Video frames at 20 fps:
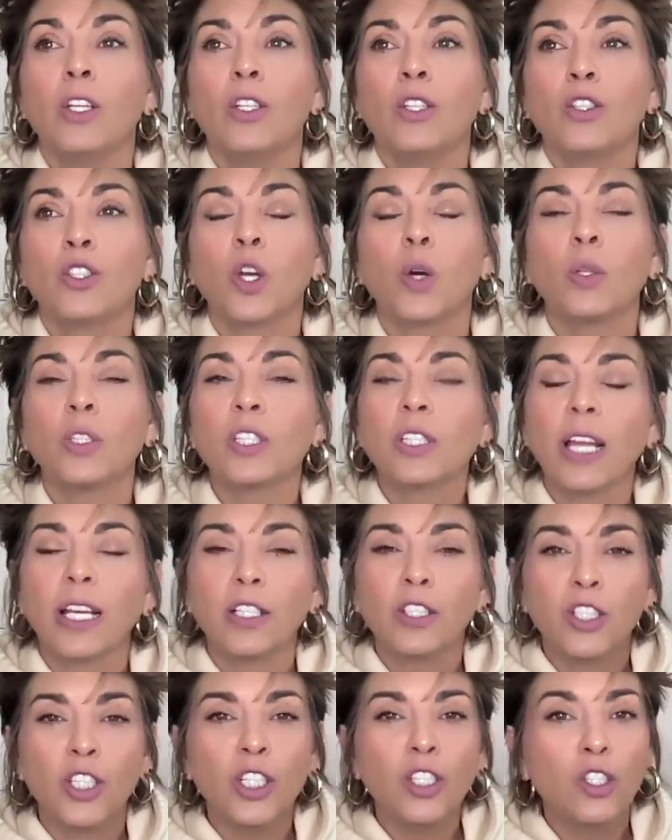So it's like
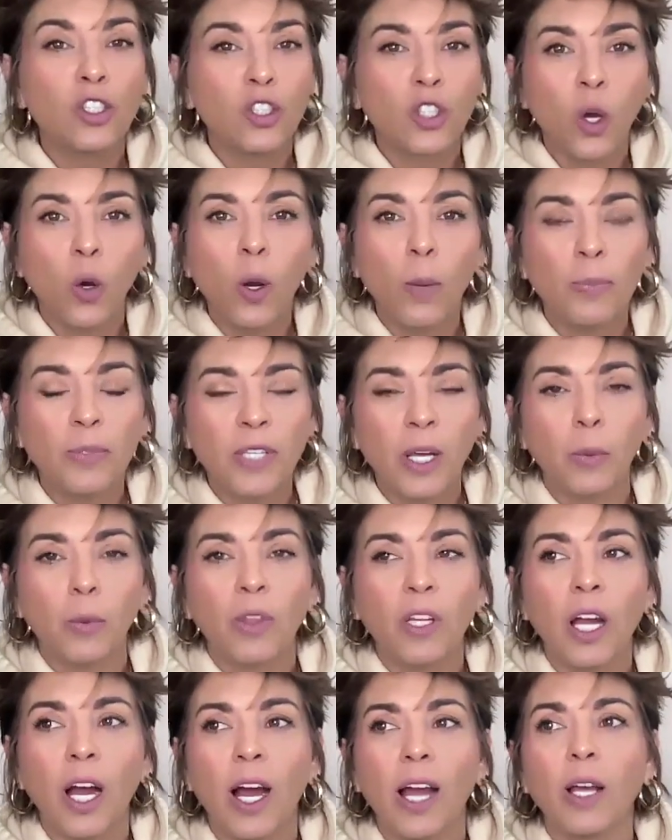she's so upset
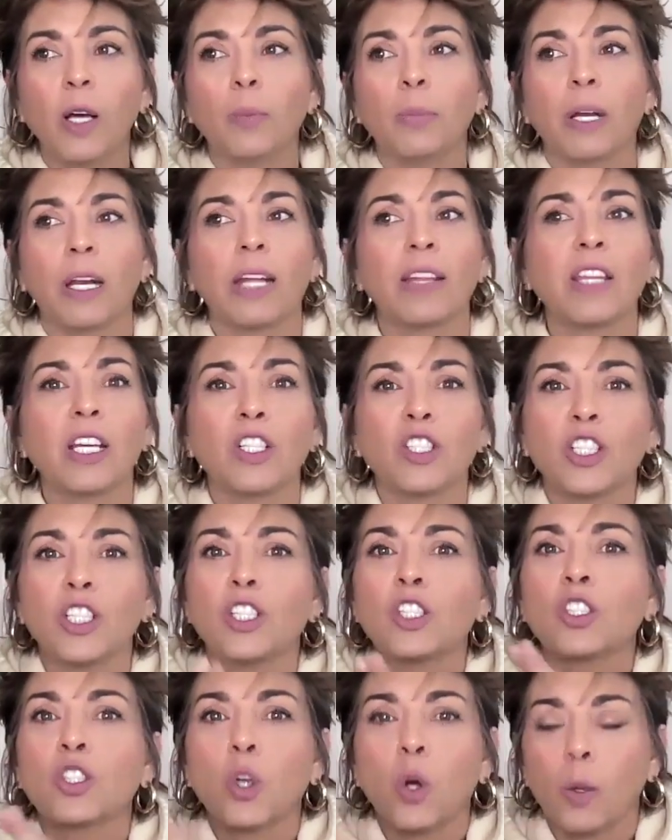with Kyle, but I think
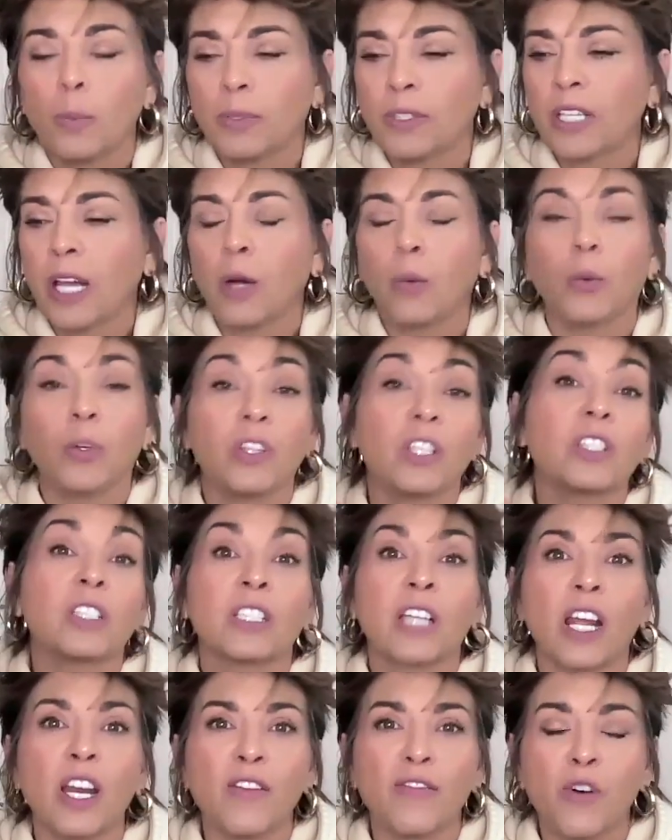she's so upset with the
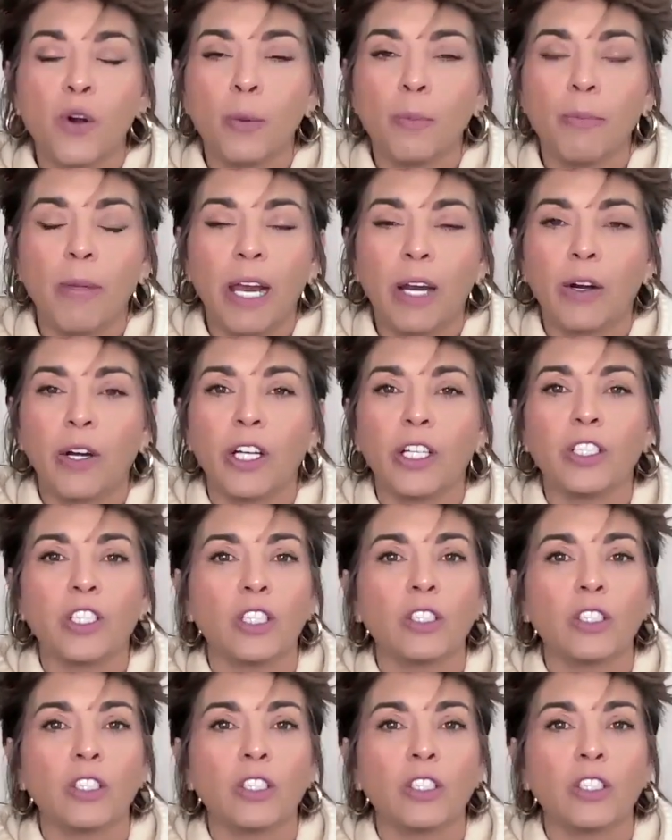state of her marriage.